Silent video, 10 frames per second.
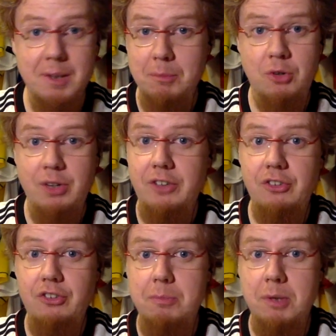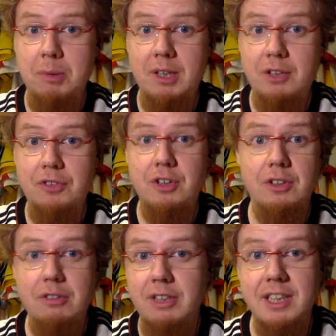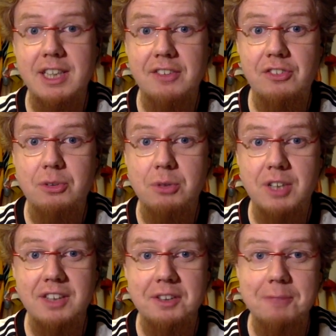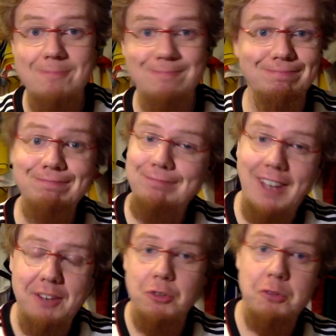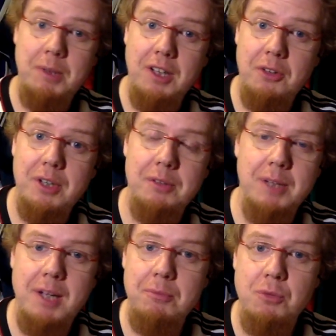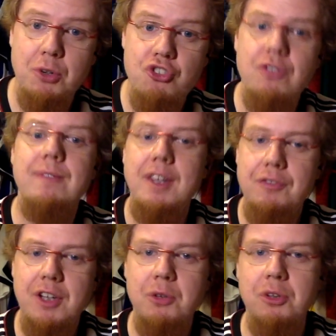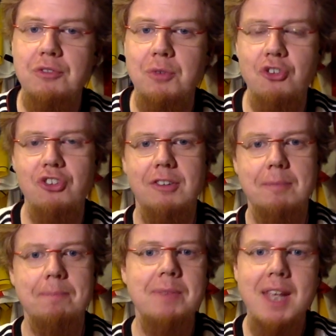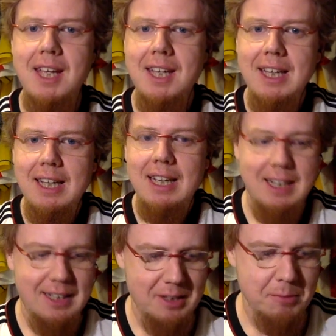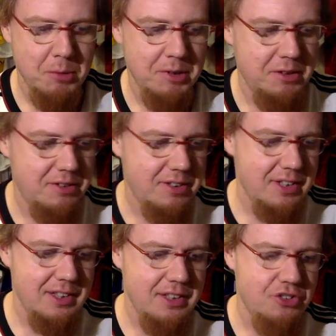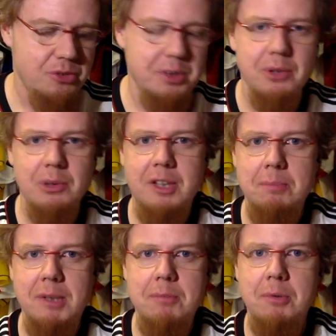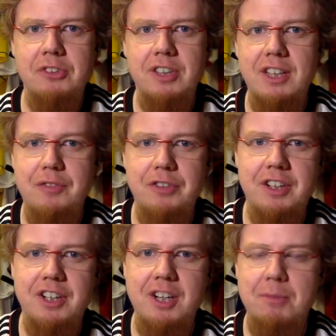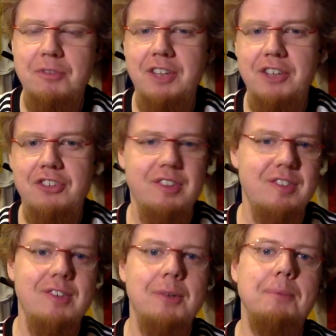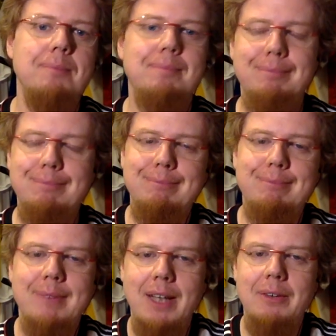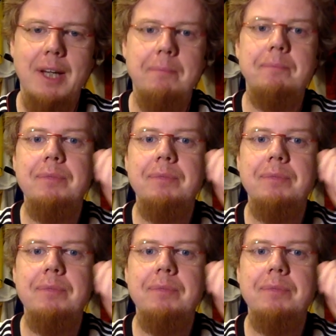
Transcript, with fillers: Democratic Republic of Congo against Uganda. That would be a great game to watch if I could have watched it. At the moment, they are showing only the big boys at the Africa Cup of Nations, so okay.